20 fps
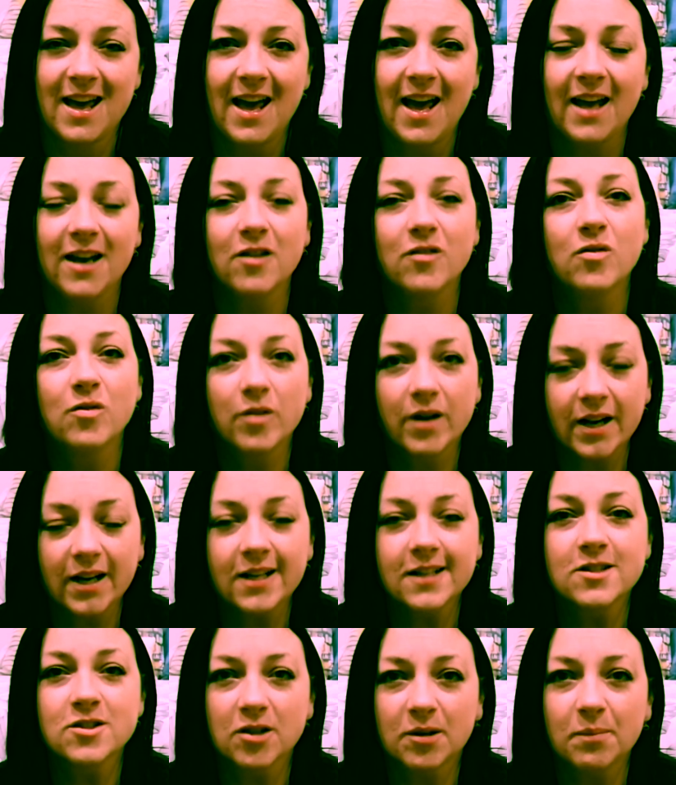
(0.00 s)
And it
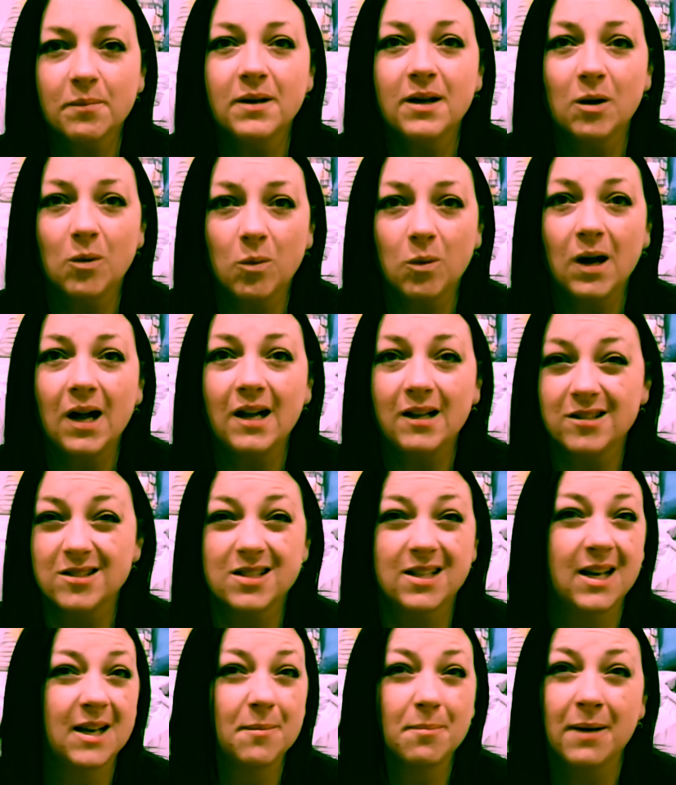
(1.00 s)
really took me a while to
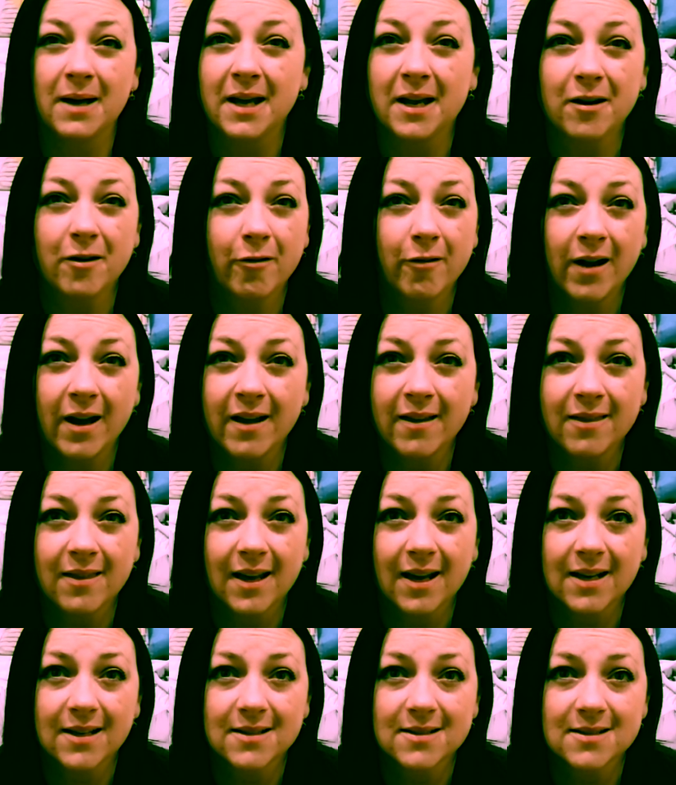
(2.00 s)
get my head around
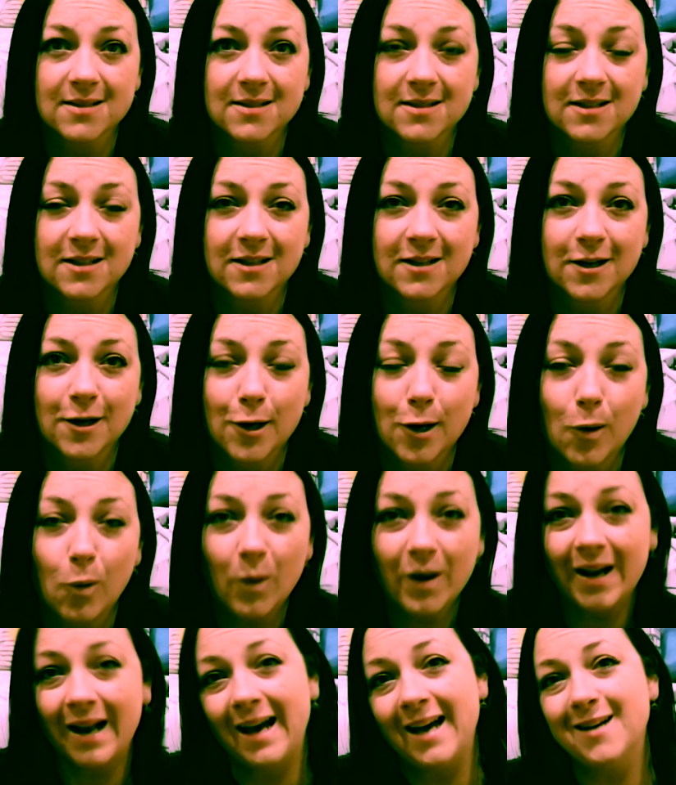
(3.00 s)
that.
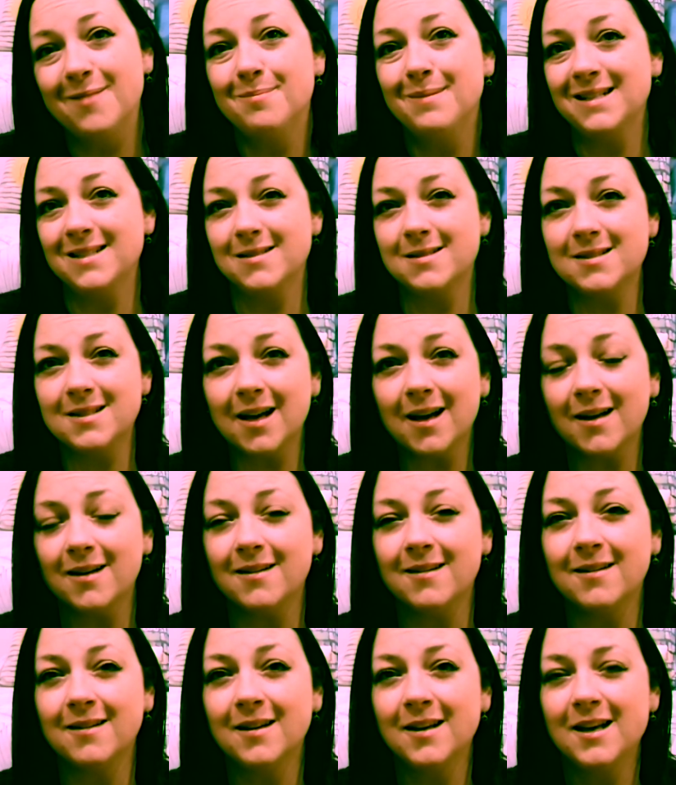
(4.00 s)
When I had my
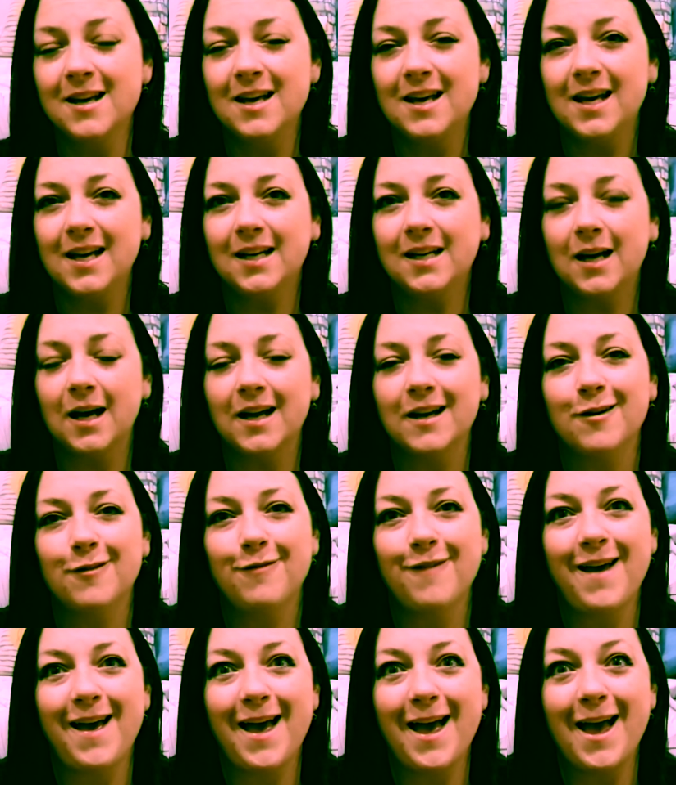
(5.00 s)
son, it kind of
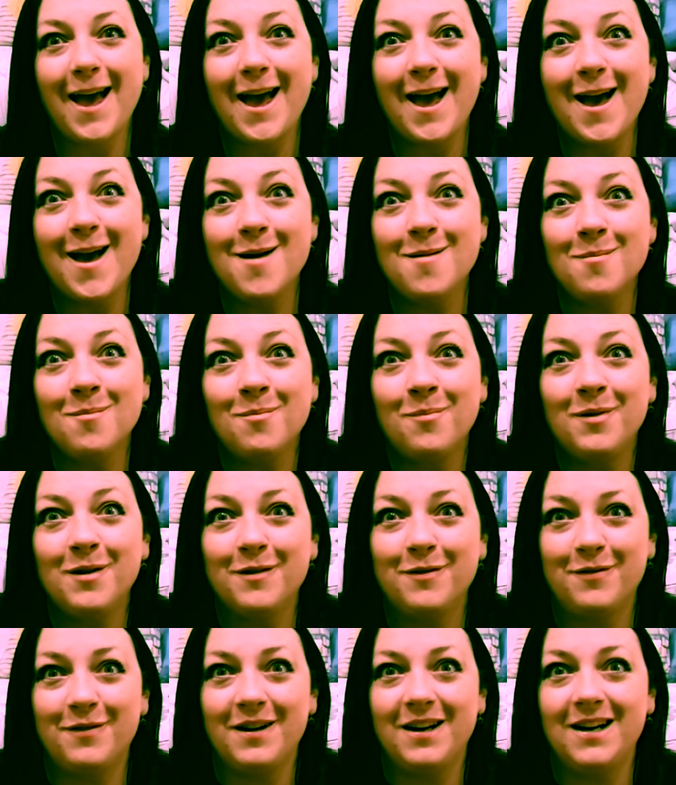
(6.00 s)

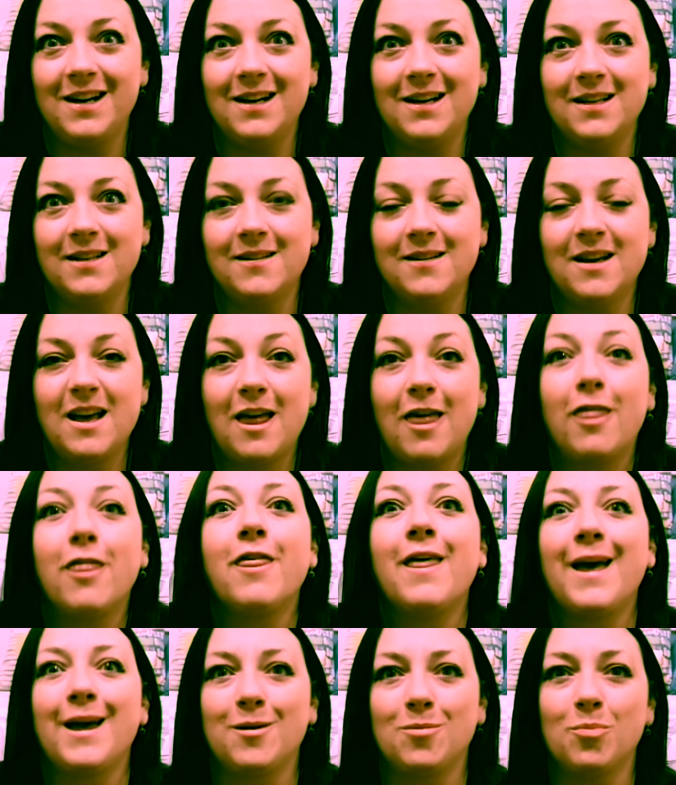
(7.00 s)
amplified
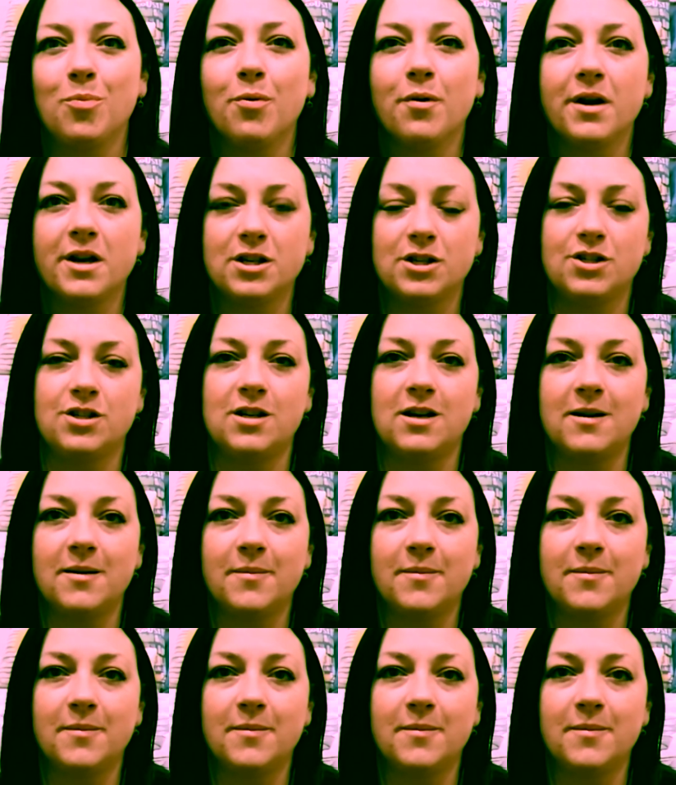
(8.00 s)
that pressure.